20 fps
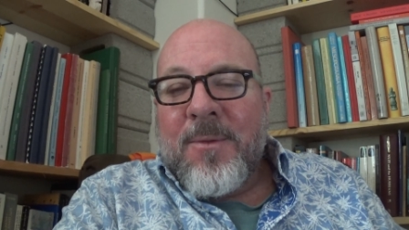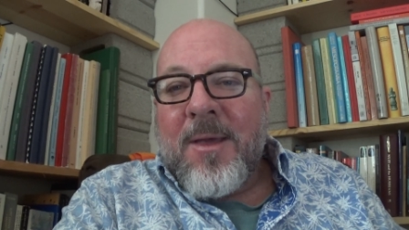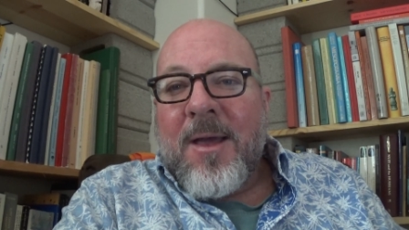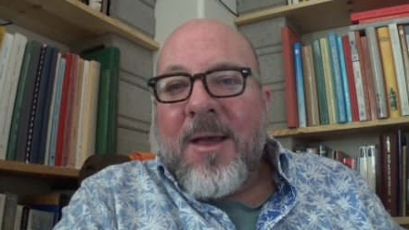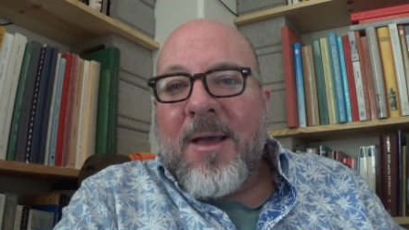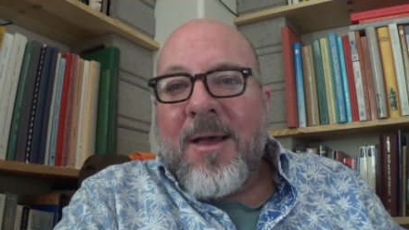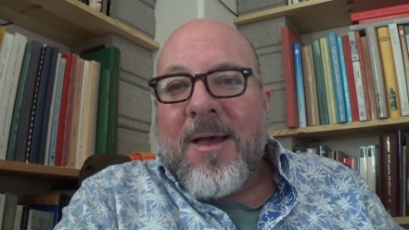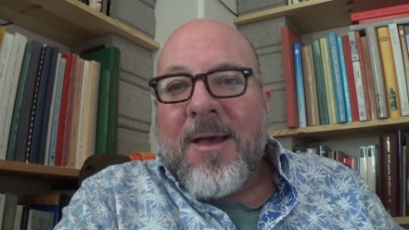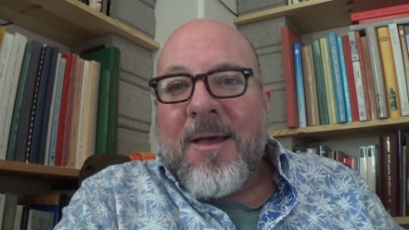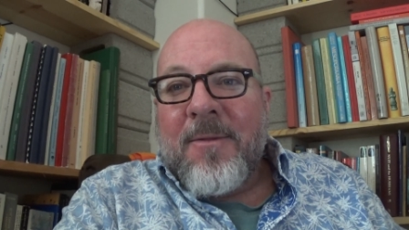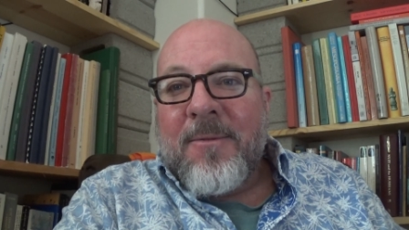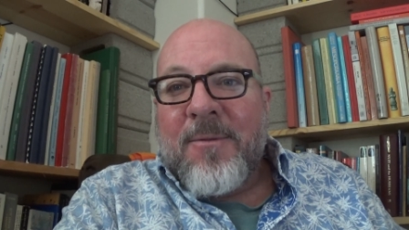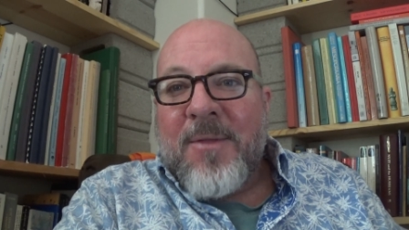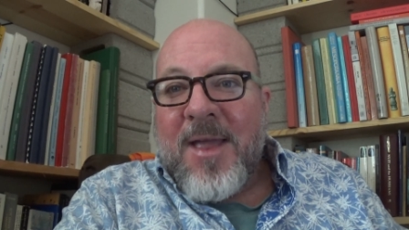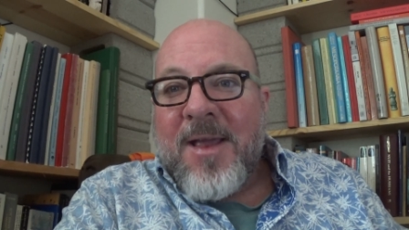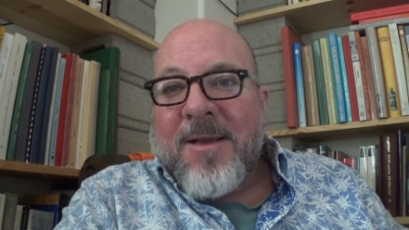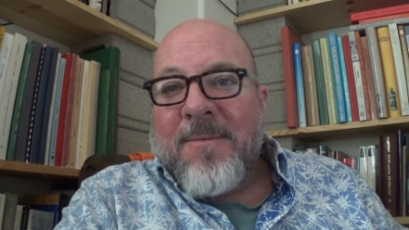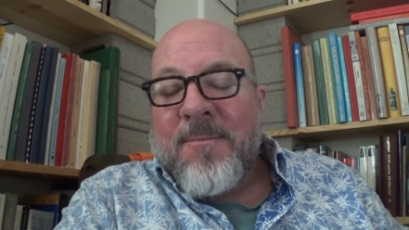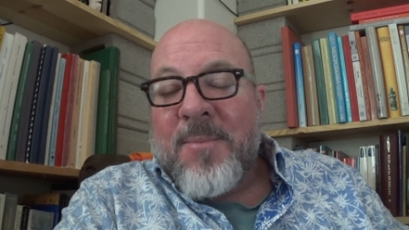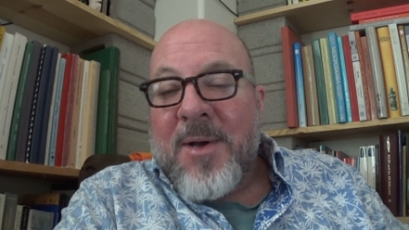uh,
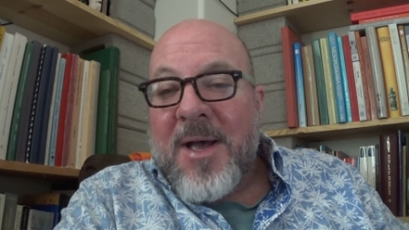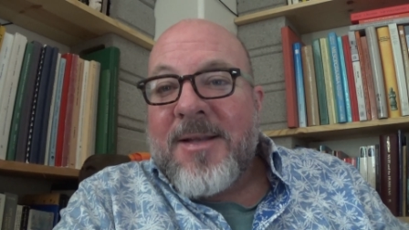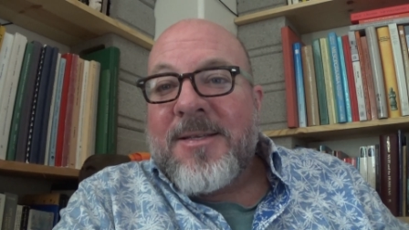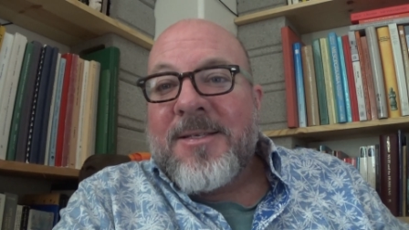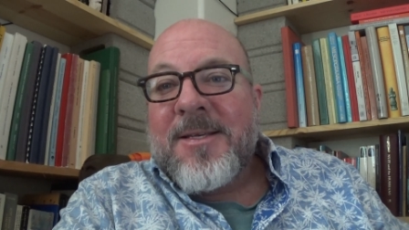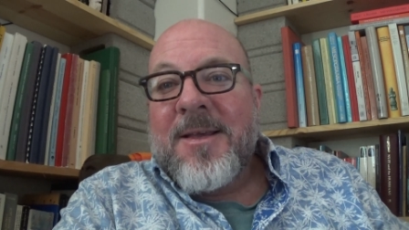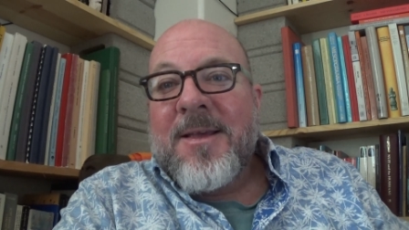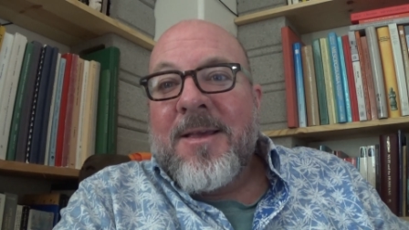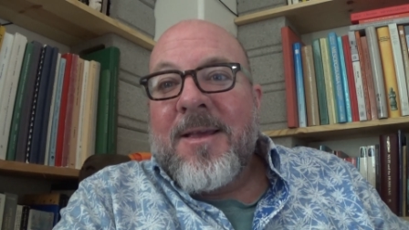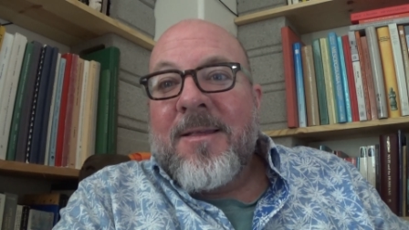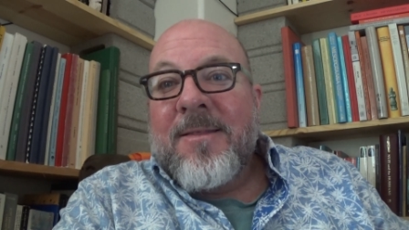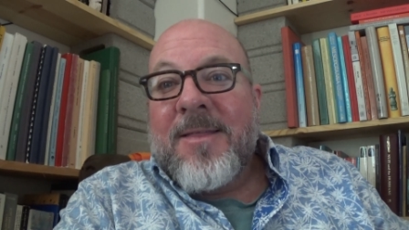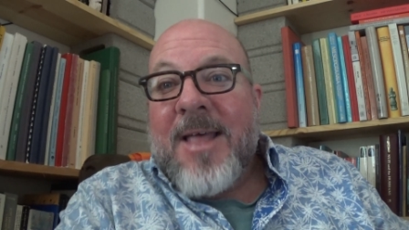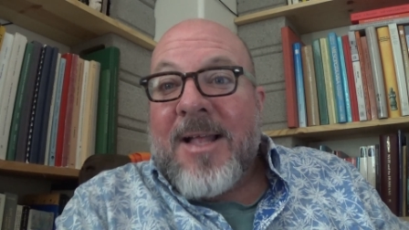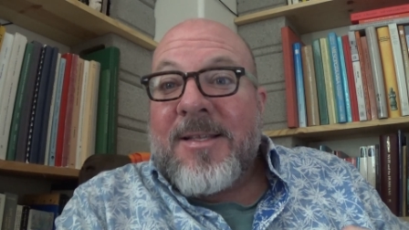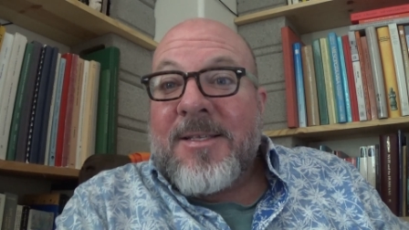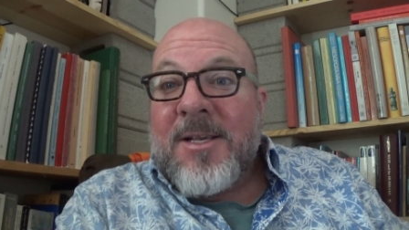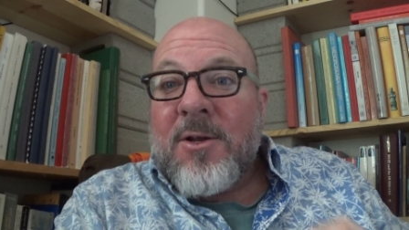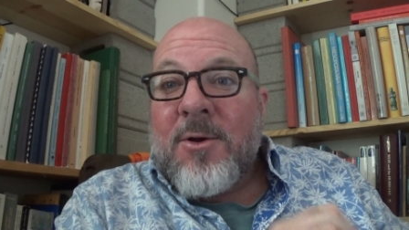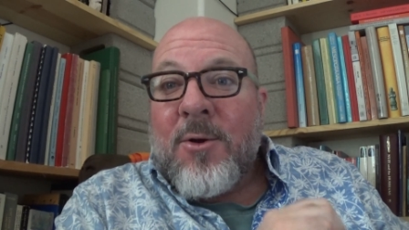thing, but
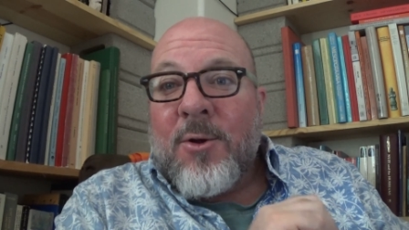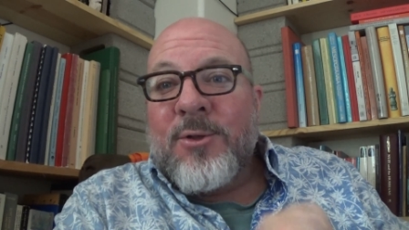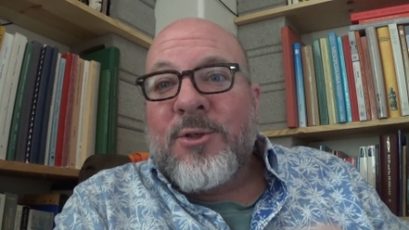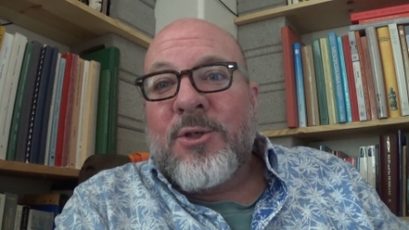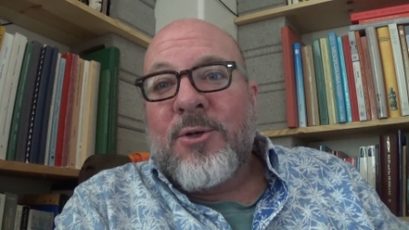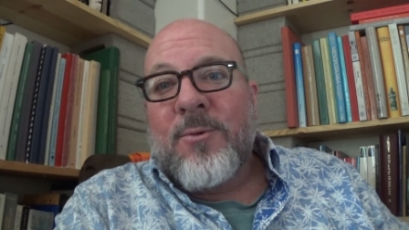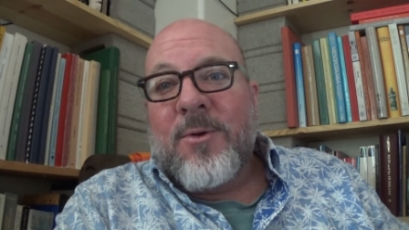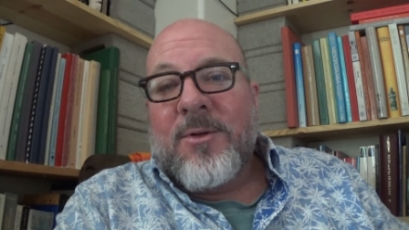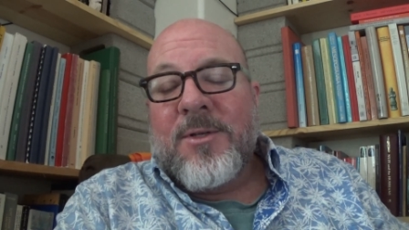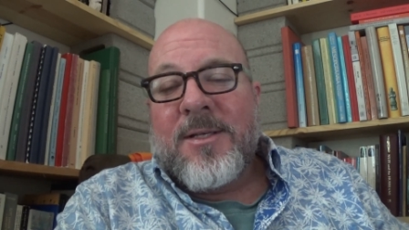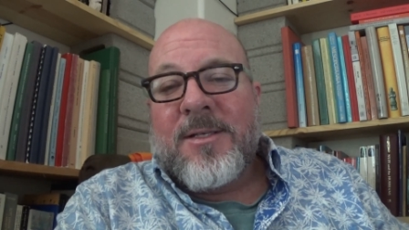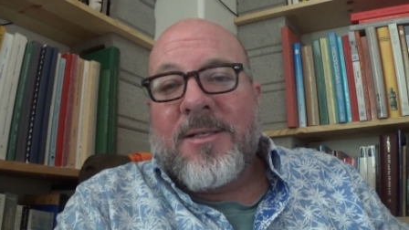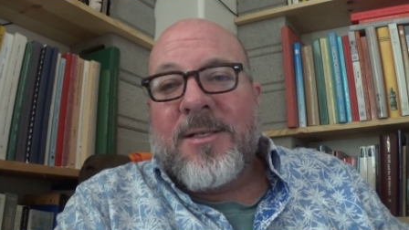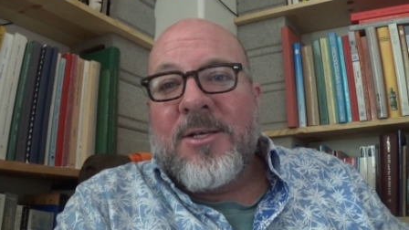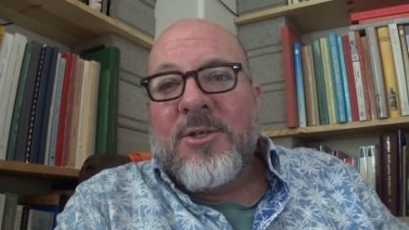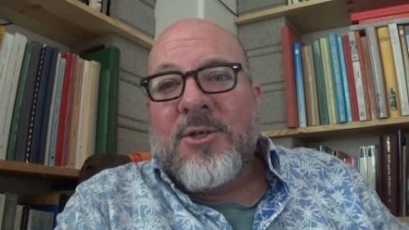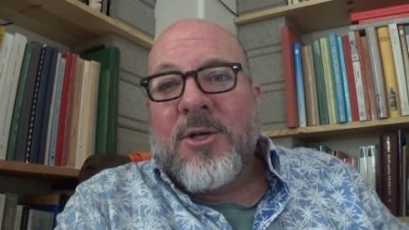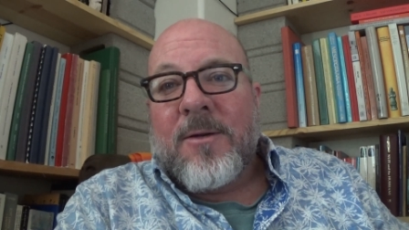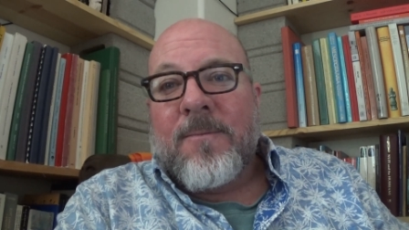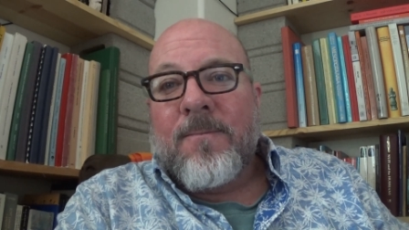that's a cultural
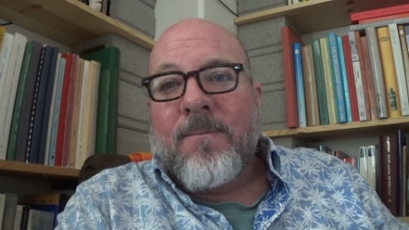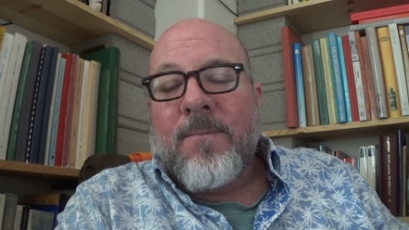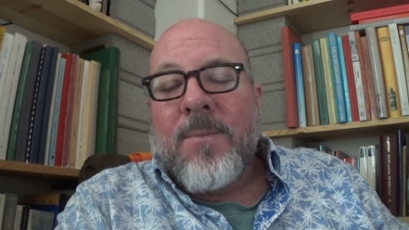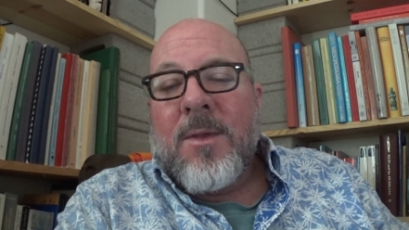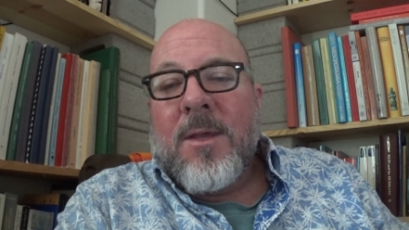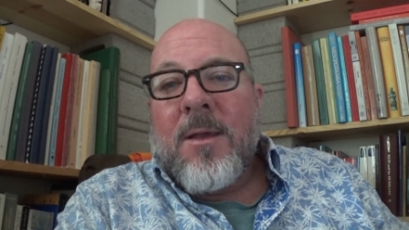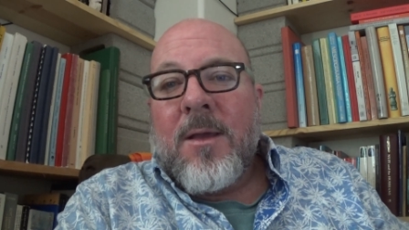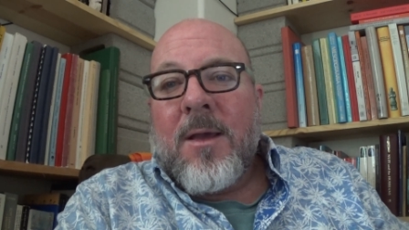decision.